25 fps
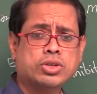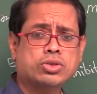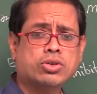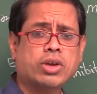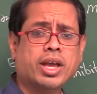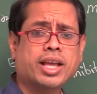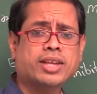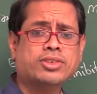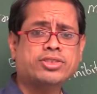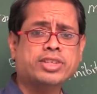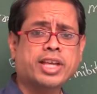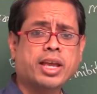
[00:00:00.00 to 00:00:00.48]

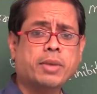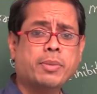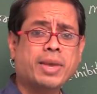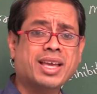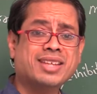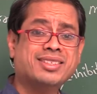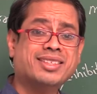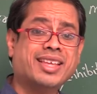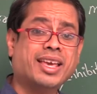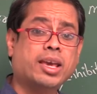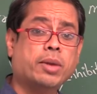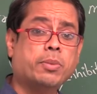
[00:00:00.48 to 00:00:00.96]
enzyme
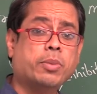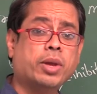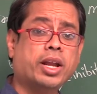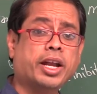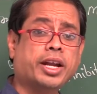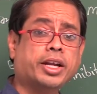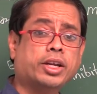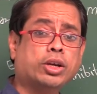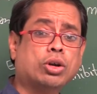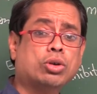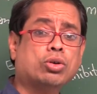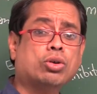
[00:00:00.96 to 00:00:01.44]
has the
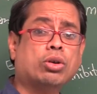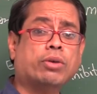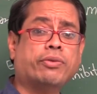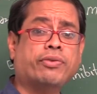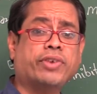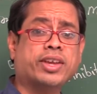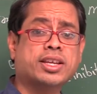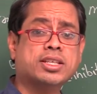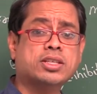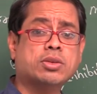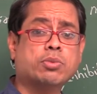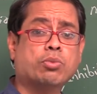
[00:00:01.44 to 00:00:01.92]
ability to
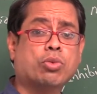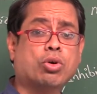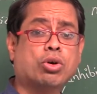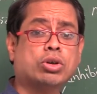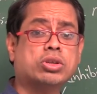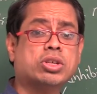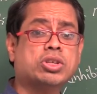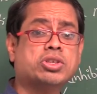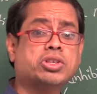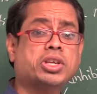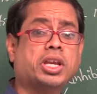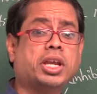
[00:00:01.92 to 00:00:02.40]
fix
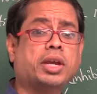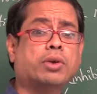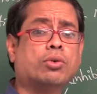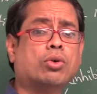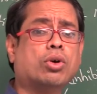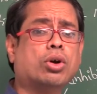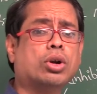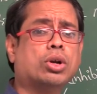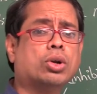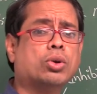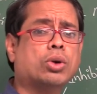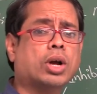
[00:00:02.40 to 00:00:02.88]
both
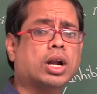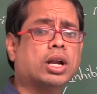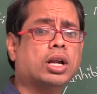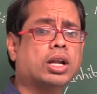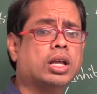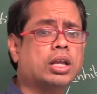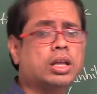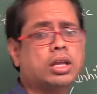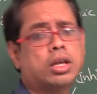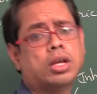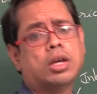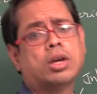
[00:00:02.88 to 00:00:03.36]
CO2 and
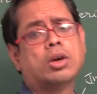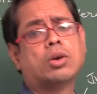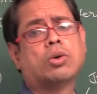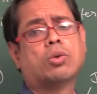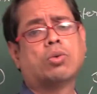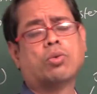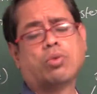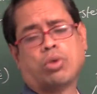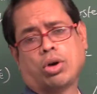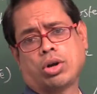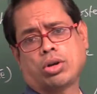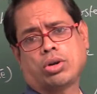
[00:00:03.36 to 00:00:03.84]

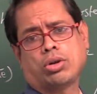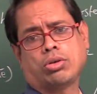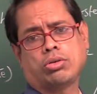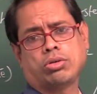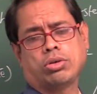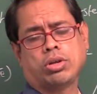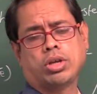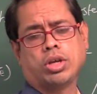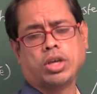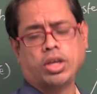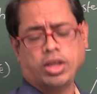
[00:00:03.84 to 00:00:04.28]
O2.